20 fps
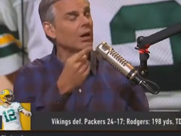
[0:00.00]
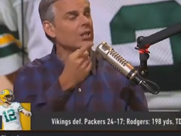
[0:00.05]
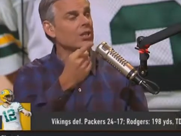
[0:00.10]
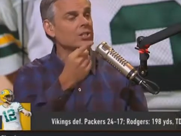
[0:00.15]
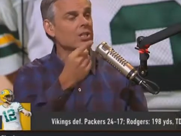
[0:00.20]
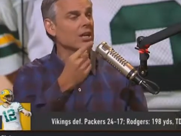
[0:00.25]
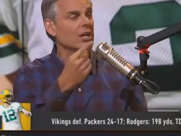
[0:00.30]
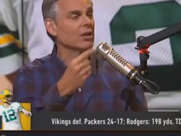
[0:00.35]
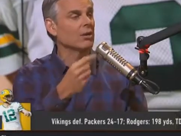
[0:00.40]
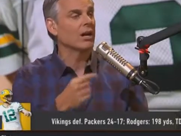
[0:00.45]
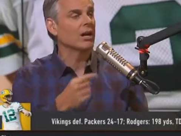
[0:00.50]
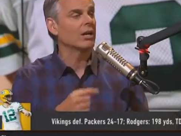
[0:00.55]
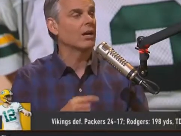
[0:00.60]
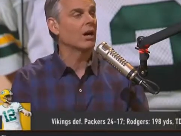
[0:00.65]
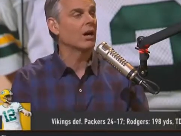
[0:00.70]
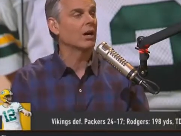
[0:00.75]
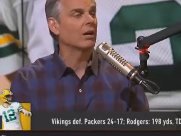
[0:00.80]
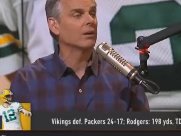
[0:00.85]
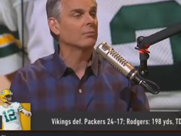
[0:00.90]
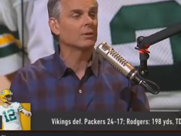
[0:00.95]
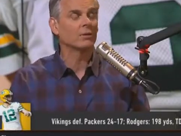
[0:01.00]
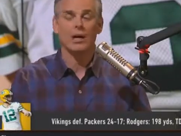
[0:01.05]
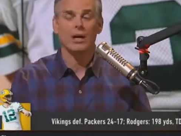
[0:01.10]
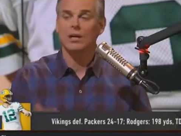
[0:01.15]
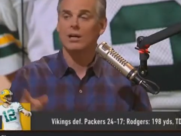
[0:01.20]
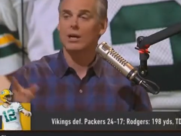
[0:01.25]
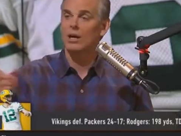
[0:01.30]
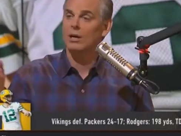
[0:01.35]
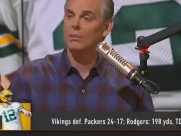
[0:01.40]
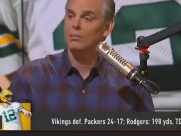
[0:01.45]
oh, he's got a great arm,
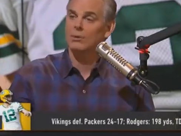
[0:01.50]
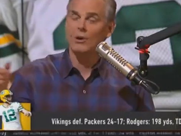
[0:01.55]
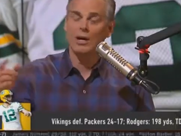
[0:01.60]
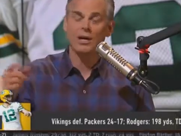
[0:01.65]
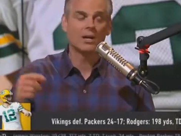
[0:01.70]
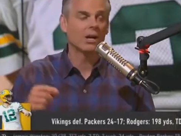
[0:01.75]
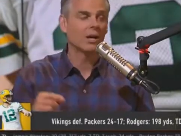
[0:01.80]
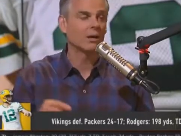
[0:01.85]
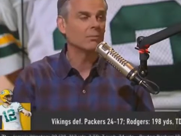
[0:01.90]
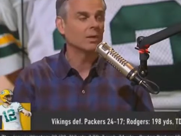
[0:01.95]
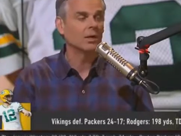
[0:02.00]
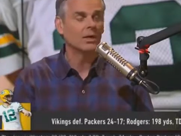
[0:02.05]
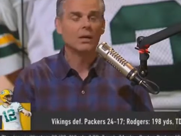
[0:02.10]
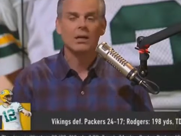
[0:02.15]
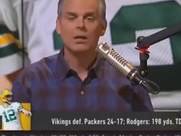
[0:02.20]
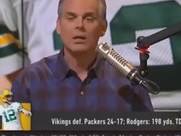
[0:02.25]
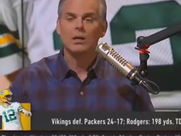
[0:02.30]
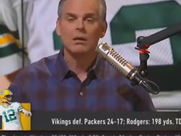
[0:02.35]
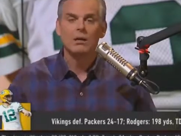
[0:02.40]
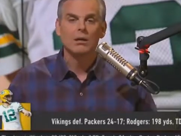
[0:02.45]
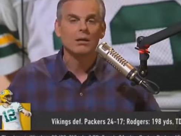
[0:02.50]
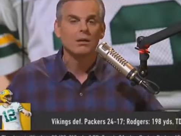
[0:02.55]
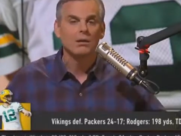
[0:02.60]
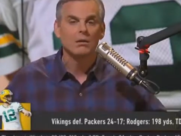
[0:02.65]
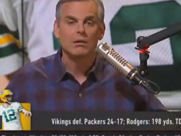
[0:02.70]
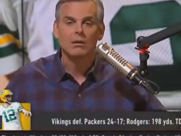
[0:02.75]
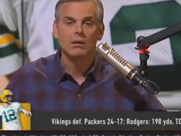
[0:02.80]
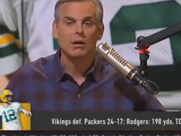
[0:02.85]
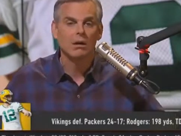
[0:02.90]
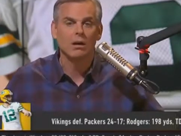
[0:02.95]
great arm, great arm.
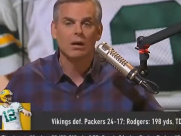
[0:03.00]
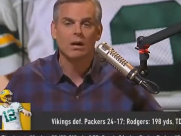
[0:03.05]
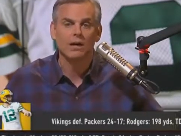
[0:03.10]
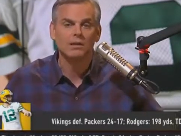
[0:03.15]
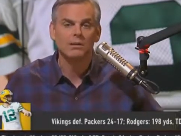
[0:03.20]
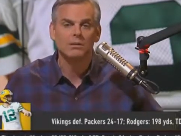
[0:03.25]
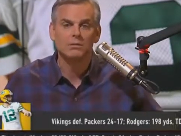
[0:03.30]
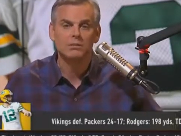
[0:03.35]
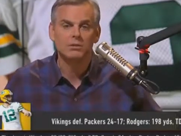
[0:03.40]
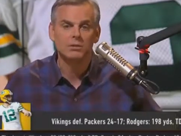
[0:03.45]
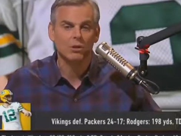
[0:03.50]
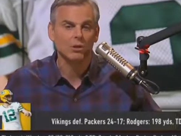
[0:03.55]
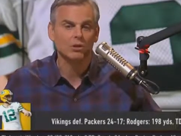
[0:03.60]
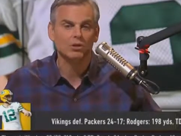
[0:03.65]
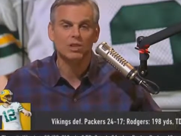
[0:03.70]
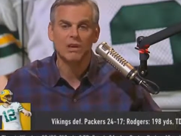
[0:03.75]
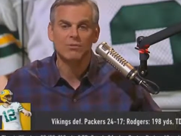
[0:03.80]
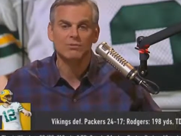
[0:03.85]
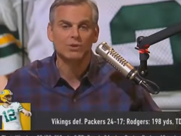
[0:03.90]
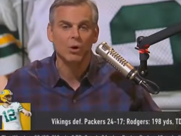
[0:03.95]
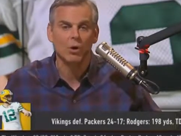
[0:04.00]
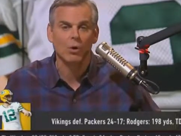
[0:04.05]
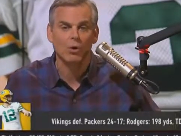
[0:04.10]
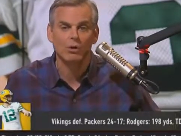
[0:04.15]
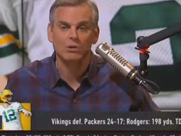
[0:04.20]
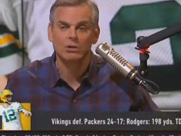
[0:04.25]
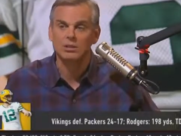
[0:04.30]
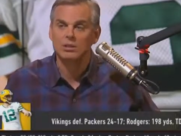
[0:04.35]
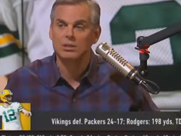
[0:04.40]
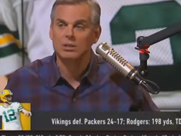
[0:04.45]
All right. So did Jeff
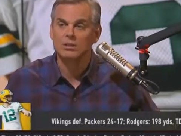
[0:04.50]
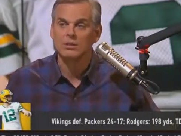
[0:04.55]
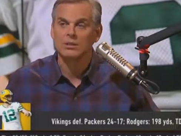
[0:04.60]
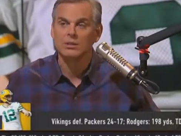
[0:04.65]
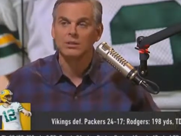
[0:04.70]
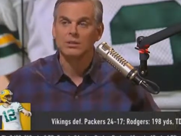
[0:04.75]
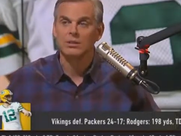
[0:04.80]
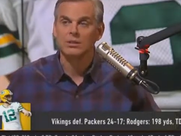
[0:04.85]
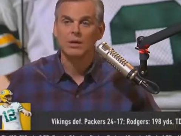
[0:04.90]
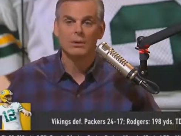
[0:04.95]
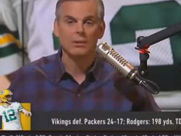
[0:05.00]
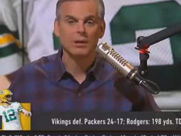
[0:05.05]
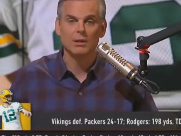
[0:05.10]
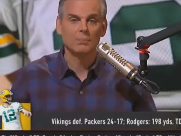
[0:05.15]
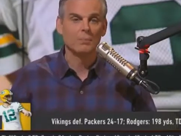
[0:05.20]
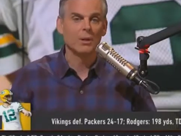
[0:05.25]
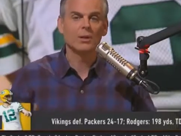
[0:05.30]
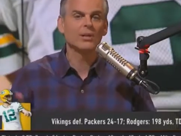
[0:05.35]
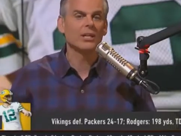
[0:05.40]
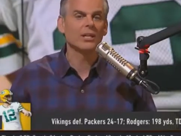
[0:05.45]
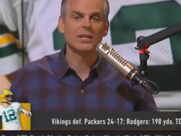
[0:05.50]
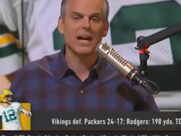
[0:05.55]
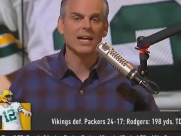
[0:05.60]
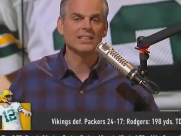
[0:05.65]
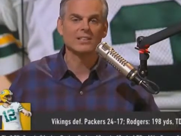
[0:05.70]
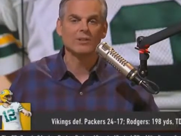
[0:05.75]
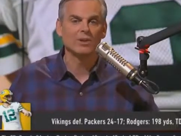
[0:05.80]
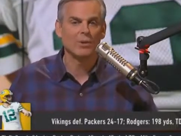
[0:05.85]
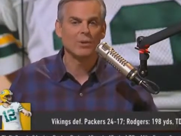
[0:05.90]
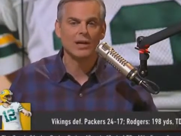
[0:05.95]
George. I mean, a million
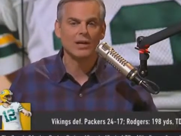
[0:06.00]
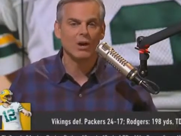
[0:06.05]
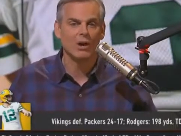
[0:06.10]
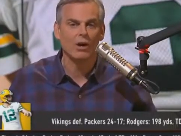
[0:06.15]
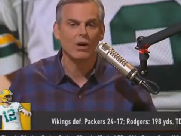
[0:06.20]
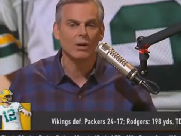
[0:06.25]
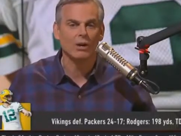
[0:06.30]
guys have a great